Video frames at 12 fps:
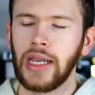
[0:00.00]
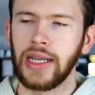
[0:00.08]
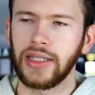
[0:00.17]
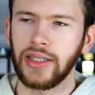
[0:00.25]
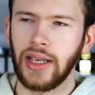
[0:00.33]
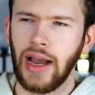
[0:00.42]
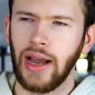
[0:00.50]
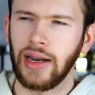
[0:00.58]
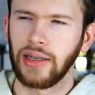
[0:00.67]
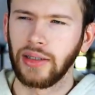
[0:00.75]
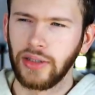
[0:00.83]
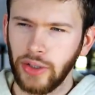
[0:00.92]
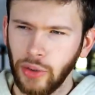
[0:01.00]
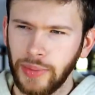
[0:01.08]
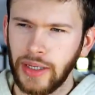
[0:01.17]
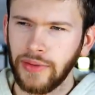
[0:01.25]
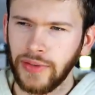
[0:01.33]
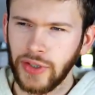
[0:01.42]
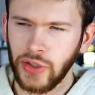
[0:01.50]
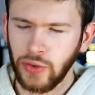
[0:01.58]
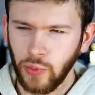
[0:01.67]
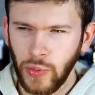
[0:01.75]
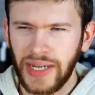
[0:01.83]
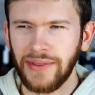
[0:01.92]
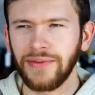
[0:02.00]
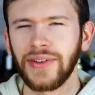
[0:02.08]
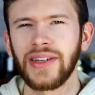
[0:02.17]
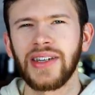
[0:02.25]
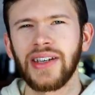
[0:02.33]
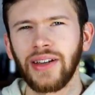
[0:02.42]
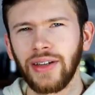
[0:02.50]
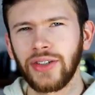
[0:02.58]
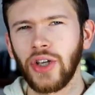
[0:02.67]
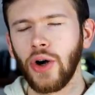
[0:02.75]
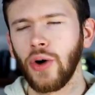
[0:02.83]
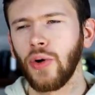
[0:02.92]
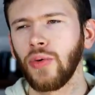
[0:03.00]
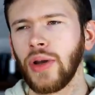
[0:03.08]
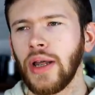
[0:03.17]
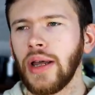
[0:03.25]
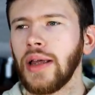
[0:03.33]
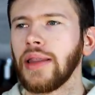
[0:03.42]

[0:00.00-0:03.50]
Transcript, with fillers: It's got a little bit of a sweet vanilla tone.